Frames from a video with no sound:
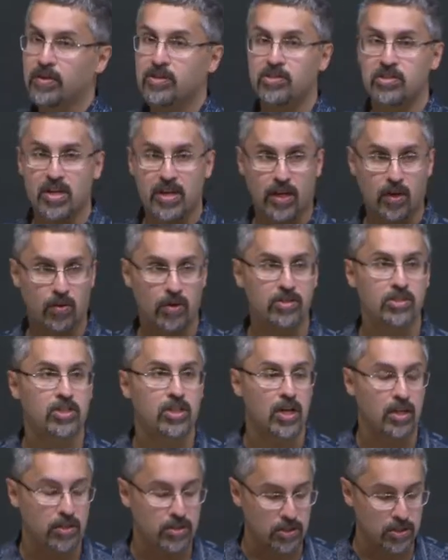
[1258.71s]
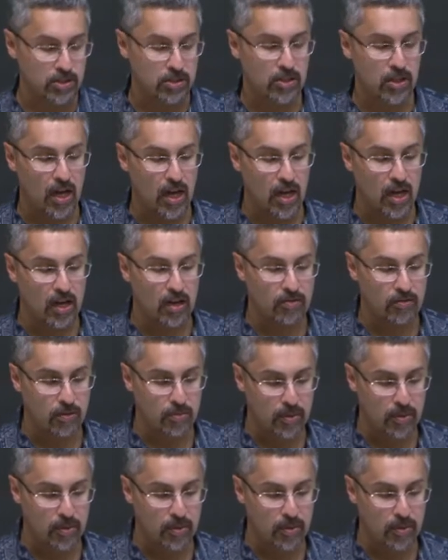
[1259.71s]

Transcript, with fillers: And so that creates challenges uh, for